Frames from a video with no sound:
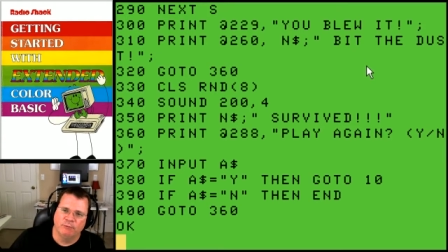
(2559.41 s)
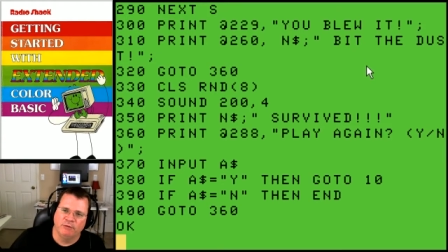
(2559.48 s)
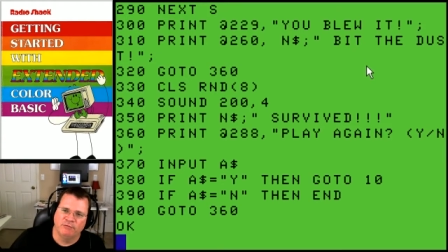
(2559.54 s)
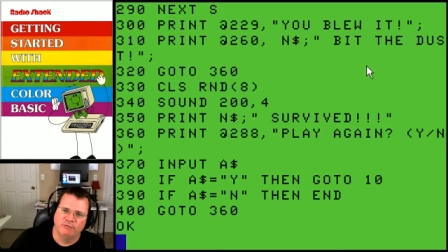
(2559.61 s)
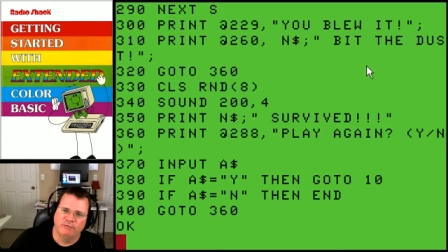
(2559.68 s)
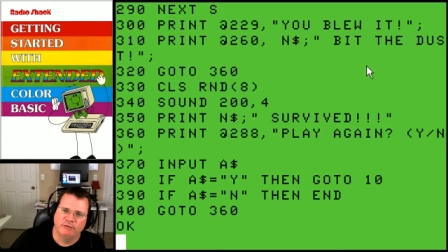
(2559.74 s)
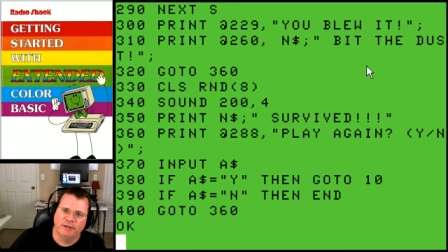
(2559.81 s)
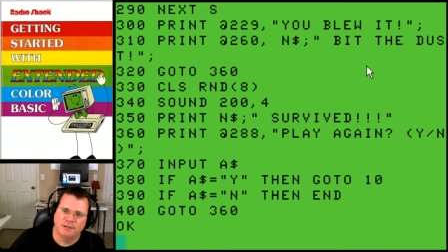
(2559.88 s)
We
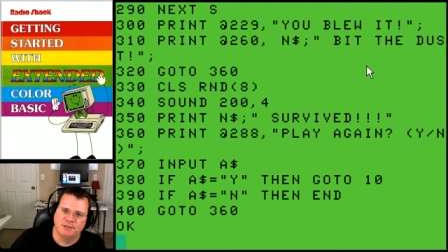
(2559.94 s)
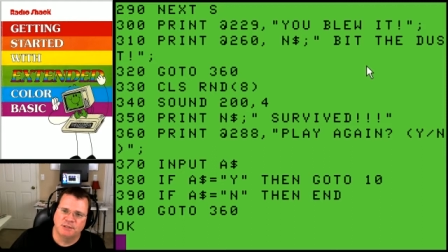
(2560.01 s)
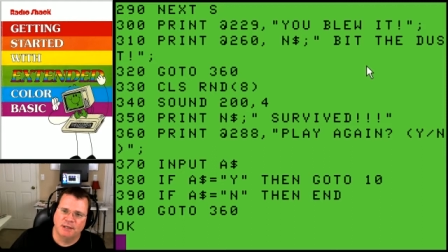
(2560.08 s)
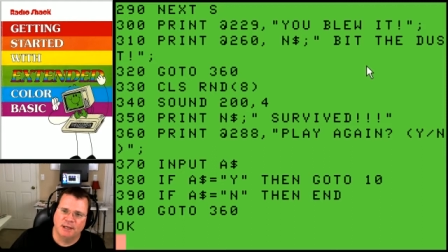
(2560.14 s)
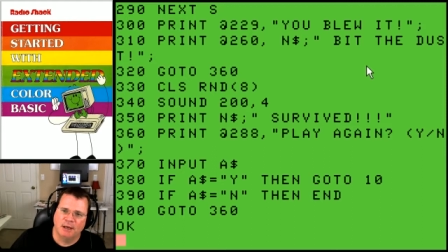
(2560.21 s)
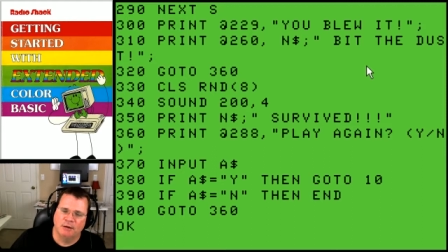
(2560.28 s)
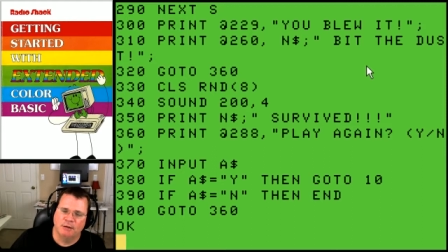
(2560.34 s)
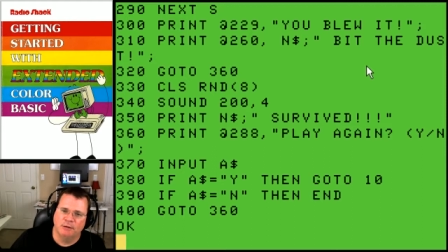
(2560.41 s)
fleshed it
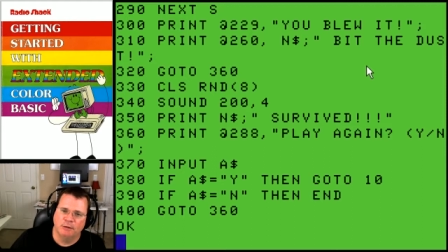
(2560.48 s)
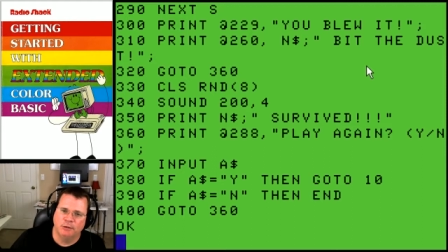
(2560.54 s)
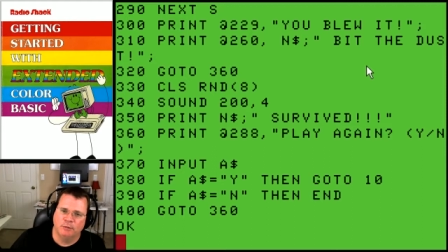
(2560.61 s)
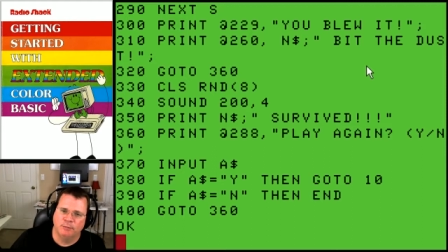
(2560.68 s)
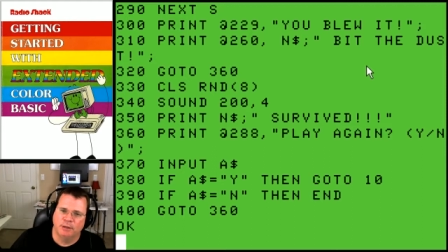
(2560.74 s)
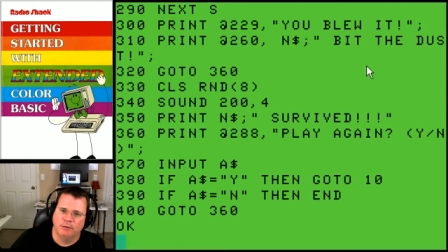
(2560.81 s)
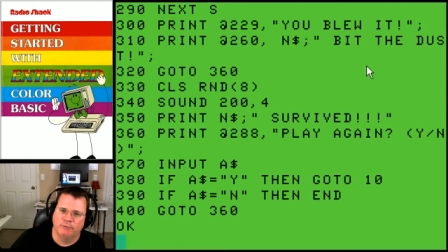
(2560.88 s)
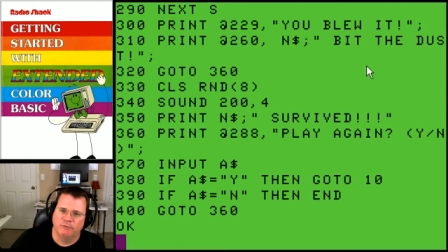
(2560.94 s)
out a
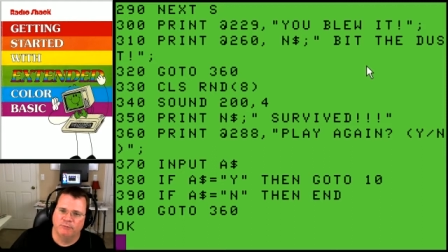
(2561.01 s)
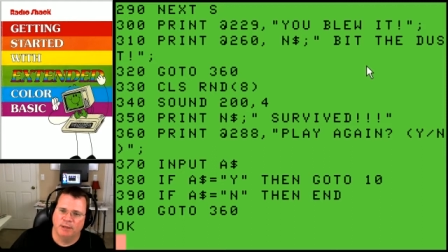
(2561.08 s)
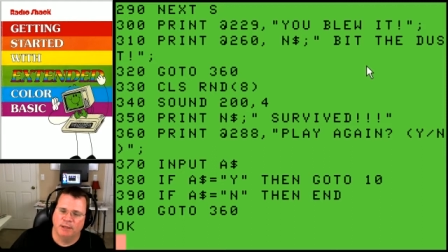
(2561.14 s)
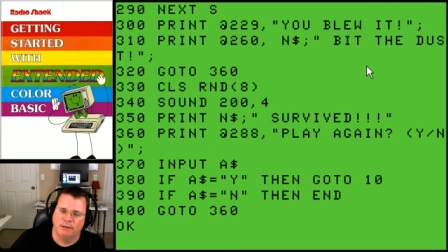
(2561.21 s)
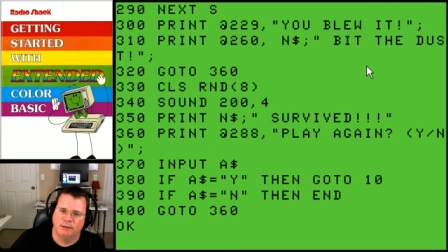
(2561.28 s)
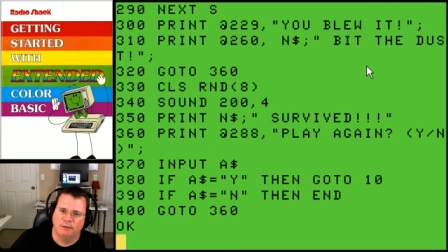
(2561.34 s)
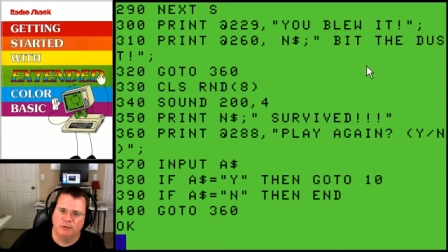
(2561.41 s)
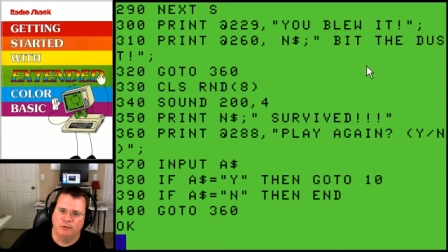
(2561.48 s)
little bit. We've
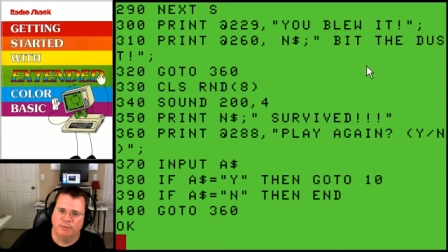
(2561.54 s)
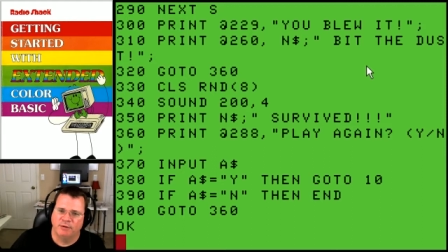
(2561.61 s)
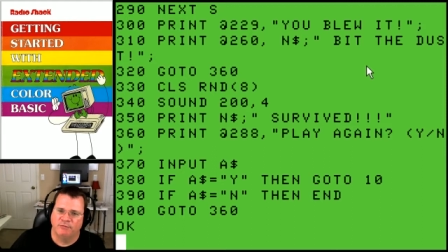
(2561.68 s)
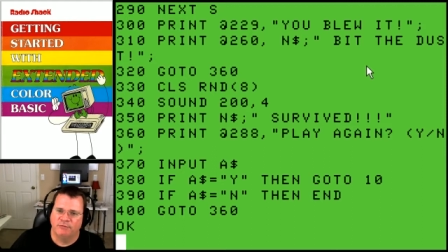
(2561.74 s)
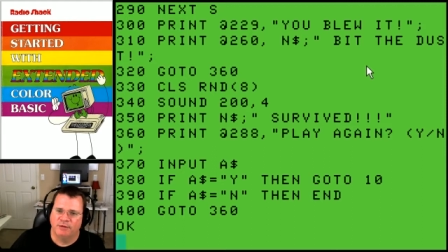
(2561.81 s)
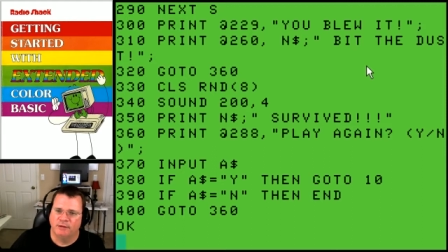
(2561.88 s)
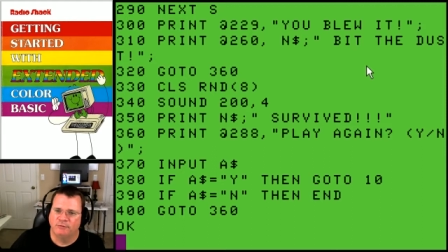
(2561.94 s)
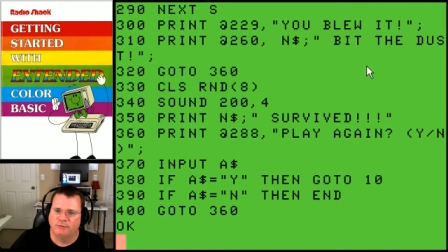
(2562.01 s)
made it a little bit
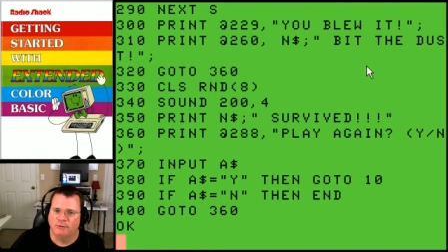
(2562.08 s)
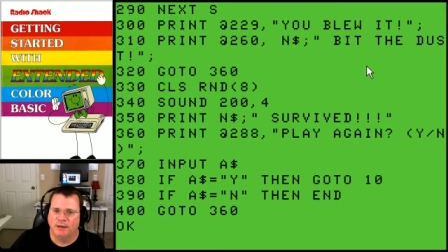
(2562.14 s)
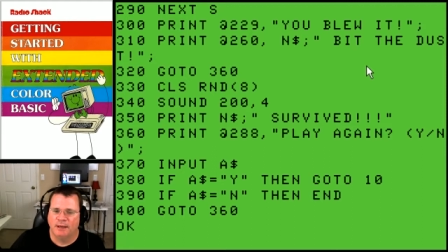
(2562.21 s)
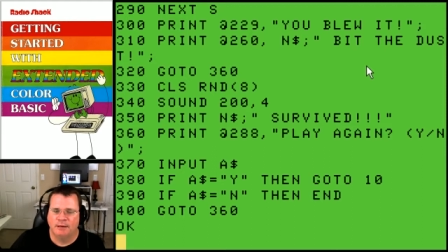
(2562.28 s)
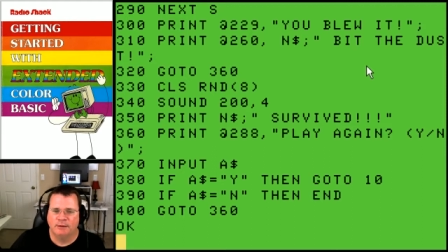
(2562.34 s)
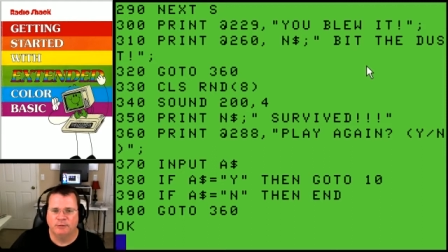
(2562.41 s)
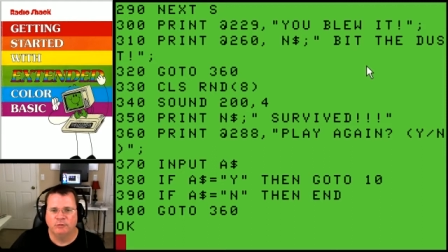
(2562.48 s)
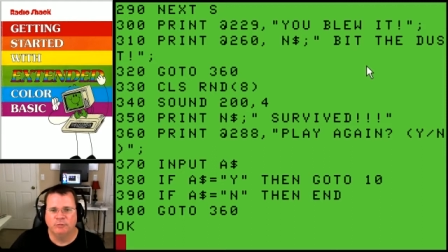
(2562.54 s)
fancier,
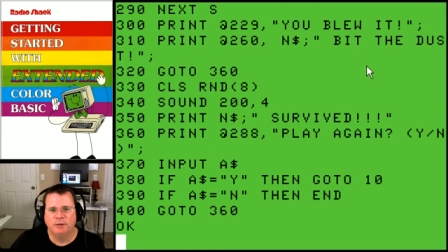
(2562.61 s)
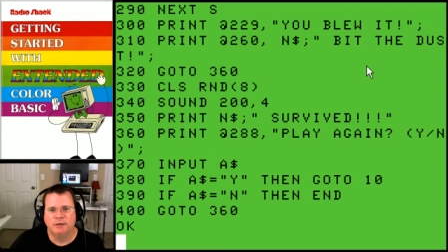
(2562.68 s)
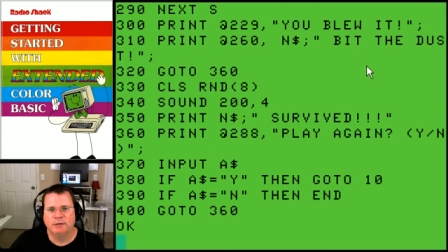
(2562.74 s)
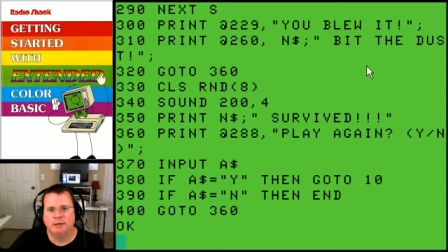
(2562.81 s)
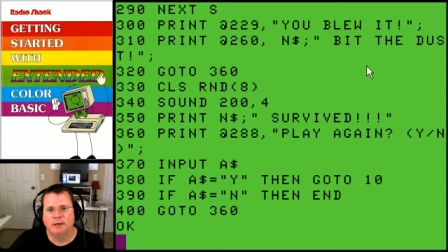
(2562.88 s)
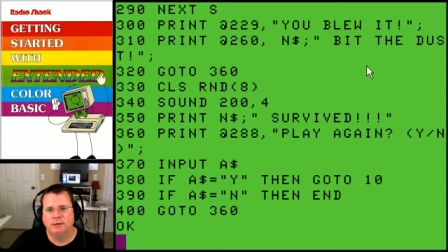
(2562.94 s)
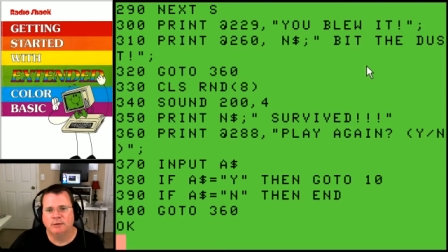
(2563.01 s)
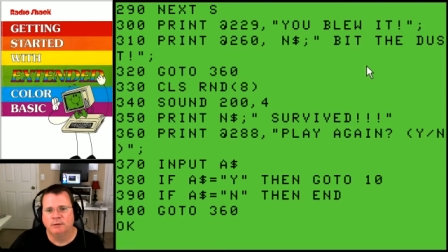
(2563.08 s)
added a little bit of
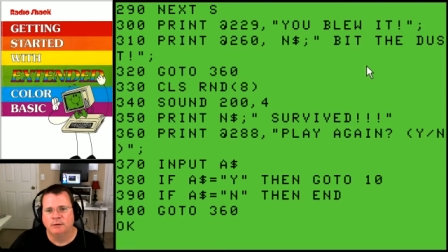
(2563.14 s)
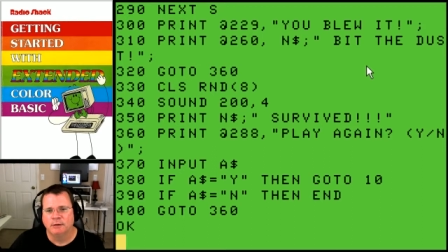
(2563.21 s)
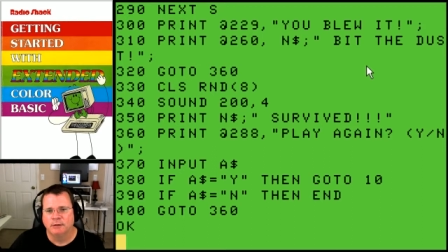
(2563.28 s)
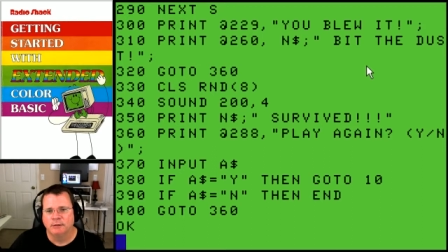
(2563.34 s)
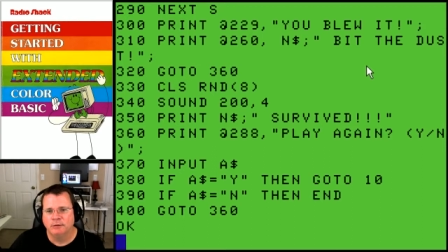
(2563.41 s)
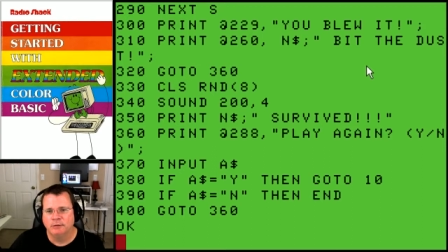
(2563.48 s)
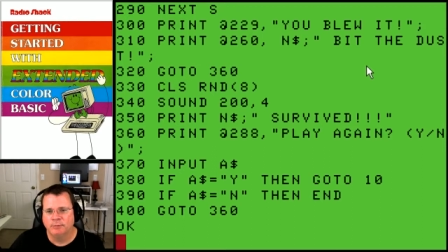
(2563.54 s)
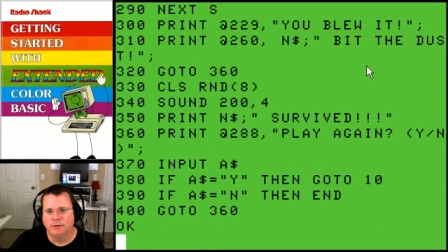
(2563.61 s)
color,
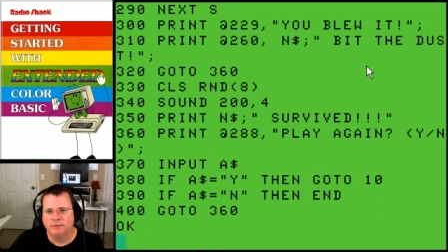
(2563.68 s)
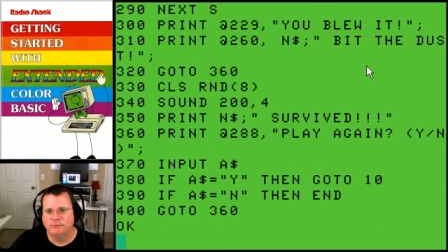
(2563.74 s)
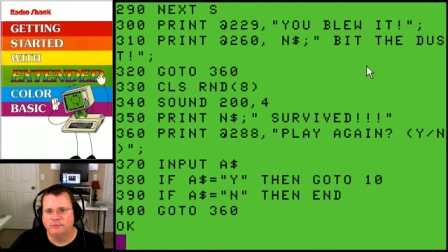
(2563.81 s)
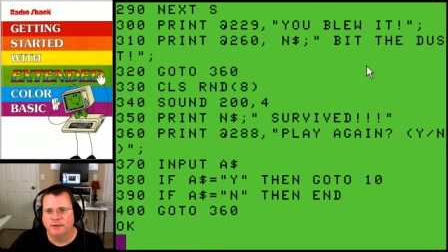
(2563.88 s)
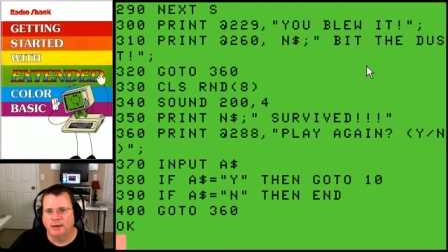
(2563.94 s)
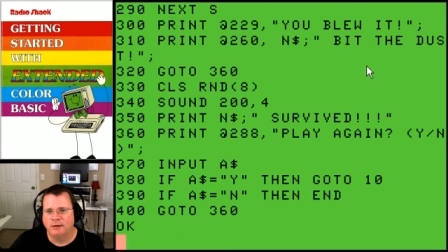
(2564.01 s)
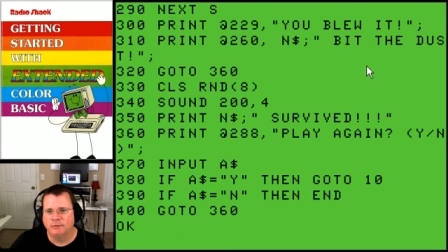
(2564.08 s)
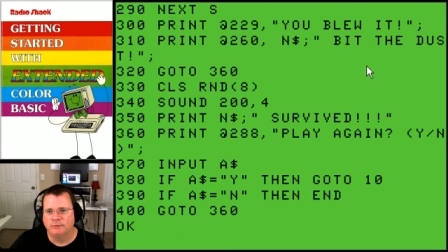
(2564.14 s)
a little bit of
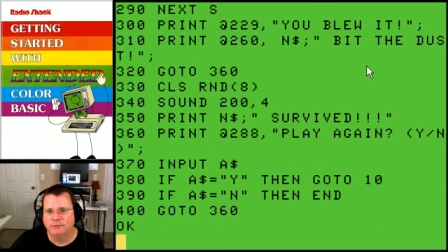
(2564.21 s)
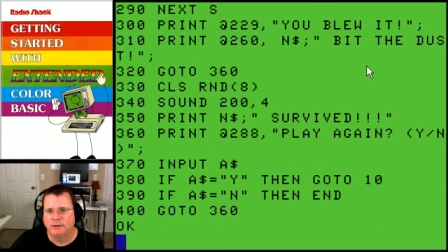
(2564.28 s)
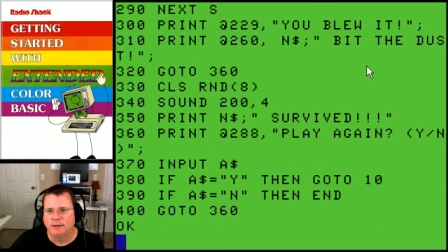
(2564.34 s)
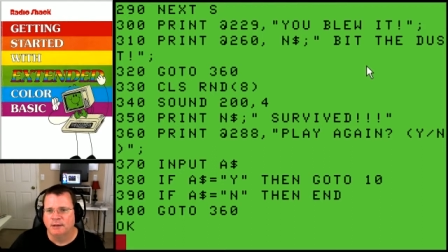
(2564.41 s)
sound,